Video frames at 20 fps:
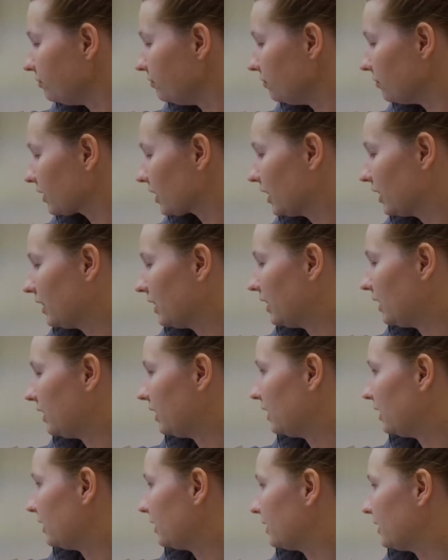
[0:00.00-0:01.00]
And then
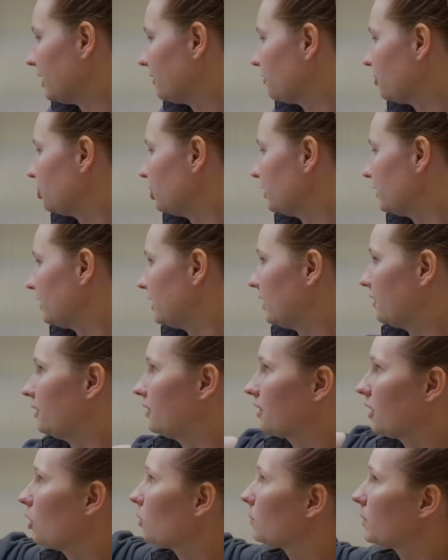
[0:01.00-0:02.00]
the esophageal
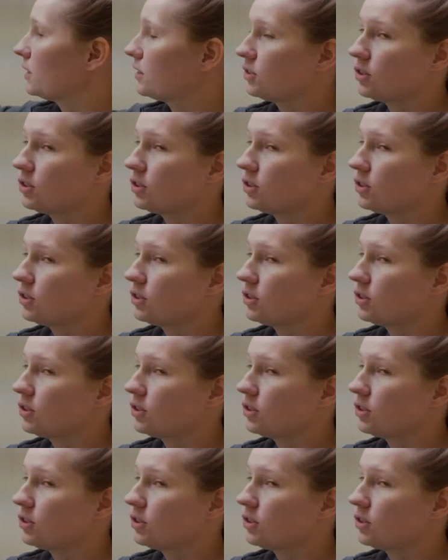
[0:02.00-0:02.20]
stethoscope is